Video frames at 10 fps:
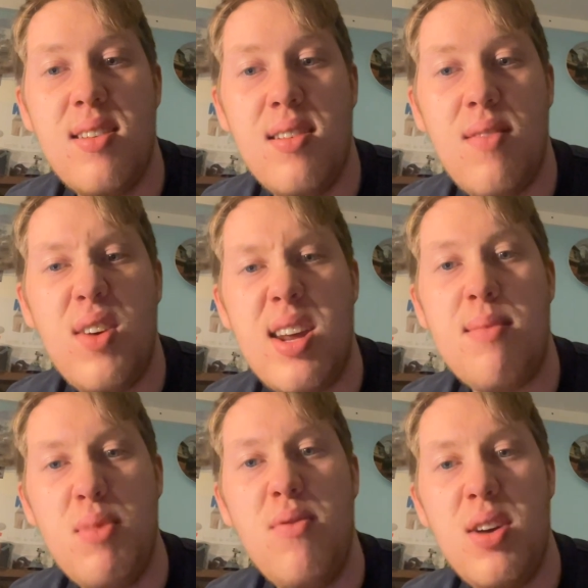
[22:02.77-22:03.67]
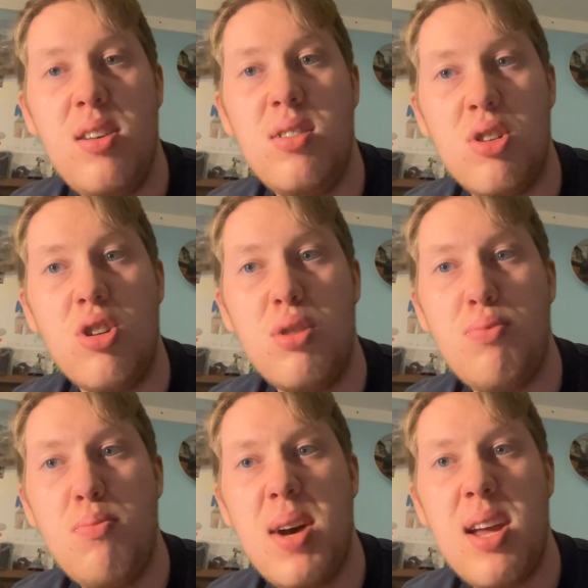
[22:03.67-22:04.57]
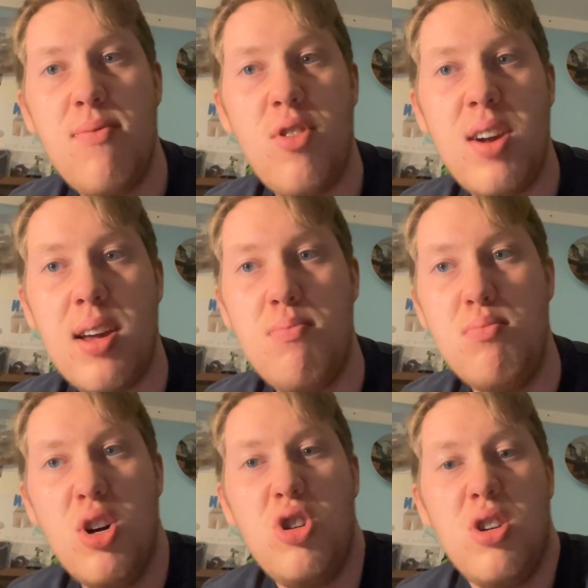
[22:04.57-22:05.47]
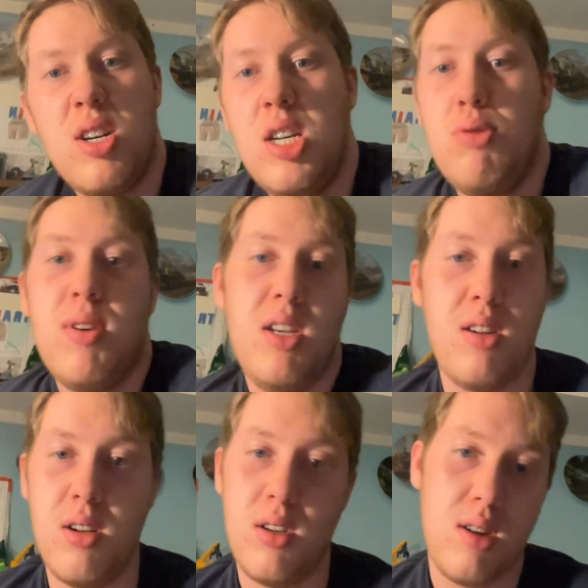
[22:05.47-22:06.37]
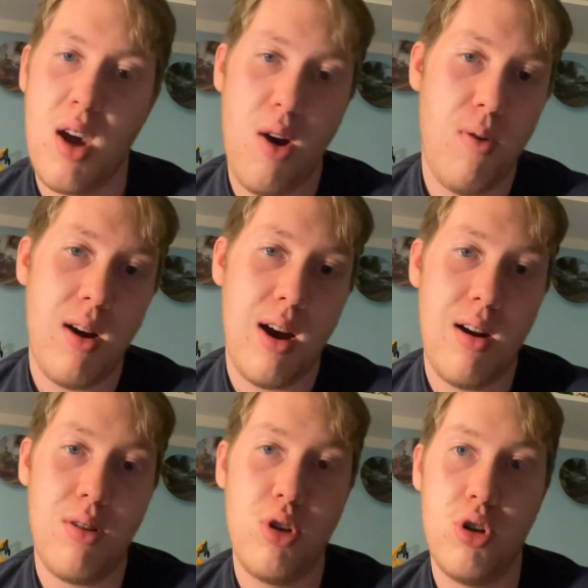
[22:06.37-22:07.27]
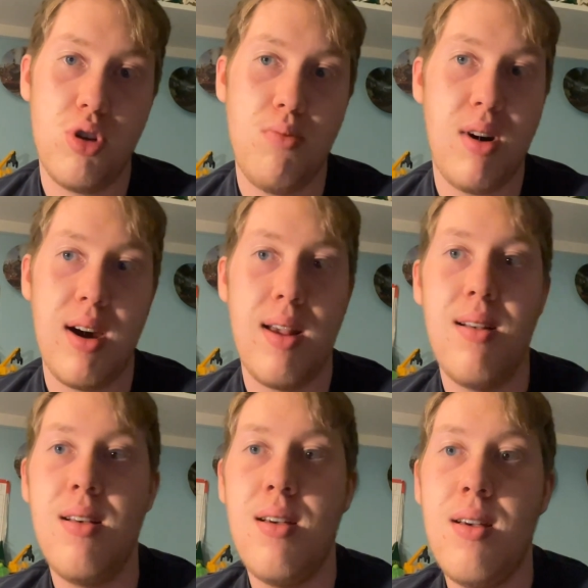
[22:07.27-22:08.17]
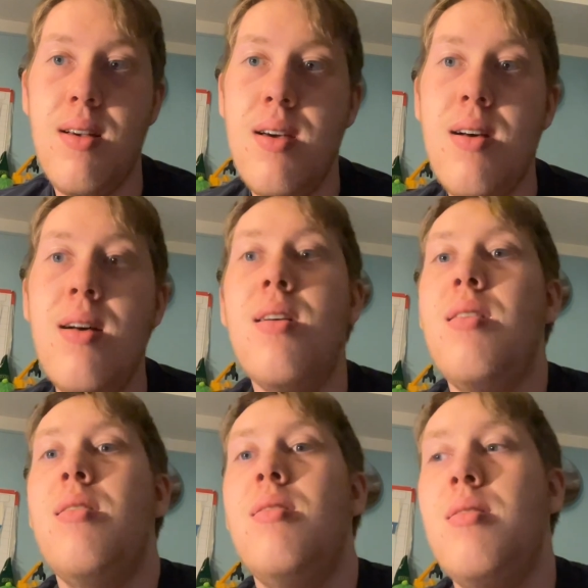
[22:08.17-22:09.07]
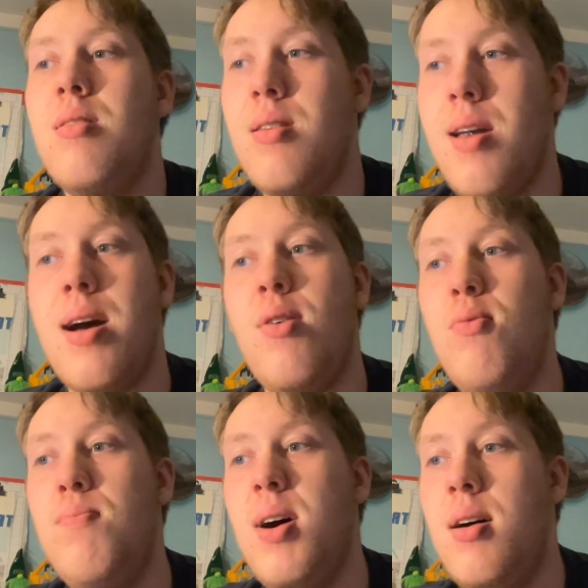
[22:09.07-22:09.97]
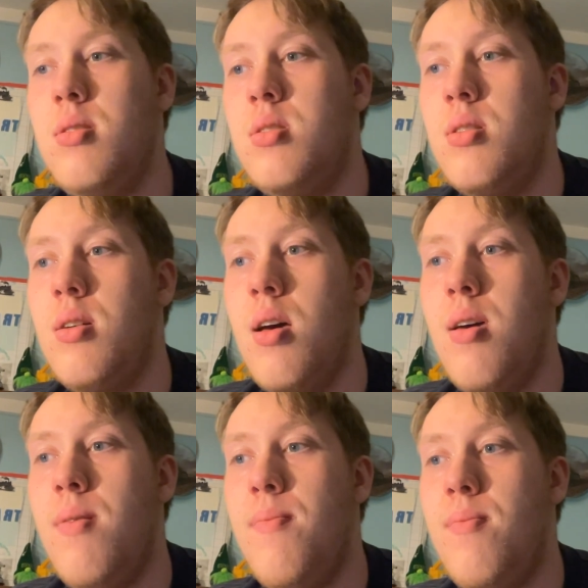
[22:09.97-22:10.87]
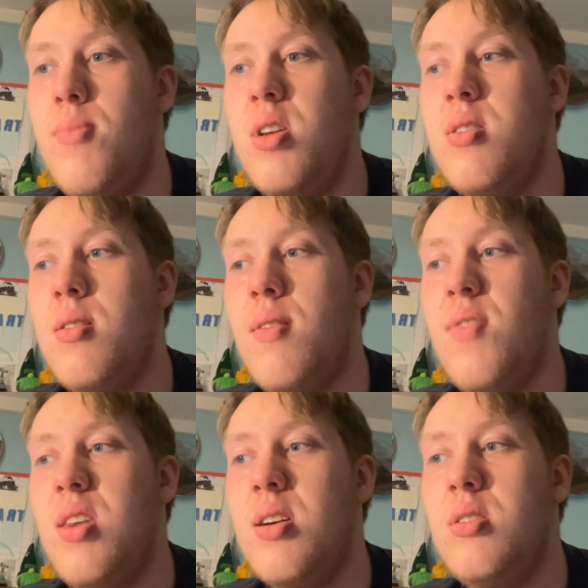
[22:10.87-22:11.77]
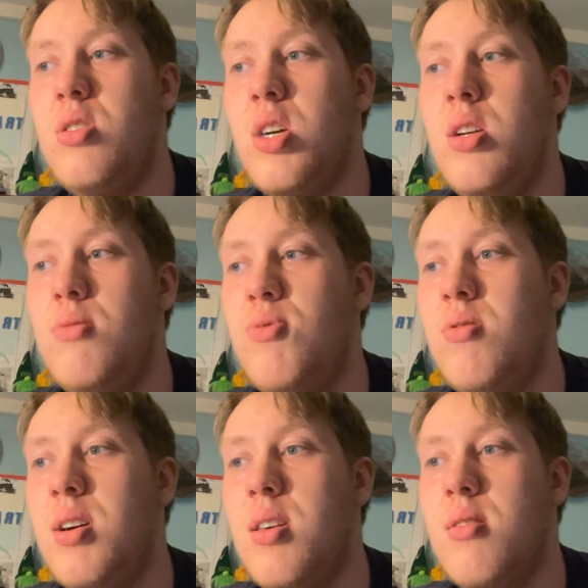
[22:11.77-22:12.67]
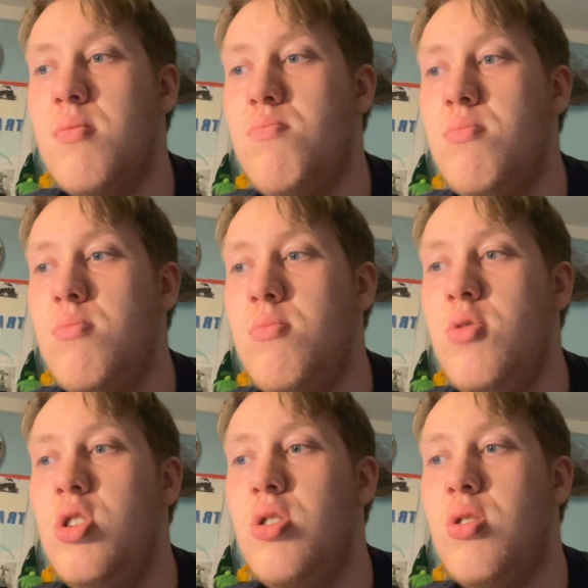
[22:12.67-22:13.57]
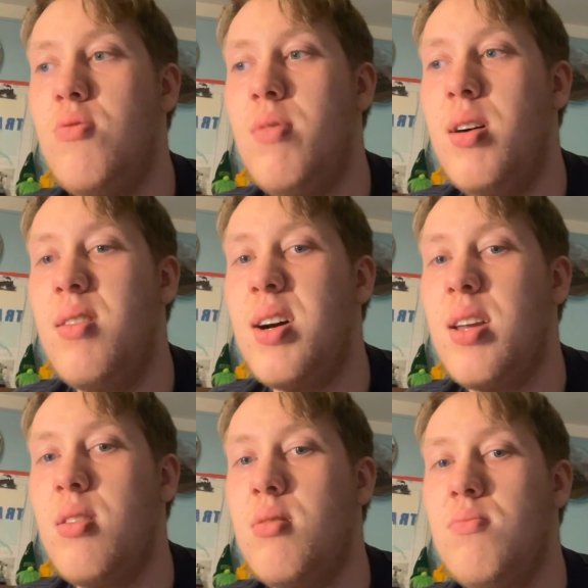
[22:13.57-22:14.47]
that movie is just made for like merchandise reasons though. I'm not too sure why. Now, but I think that's changed for like original like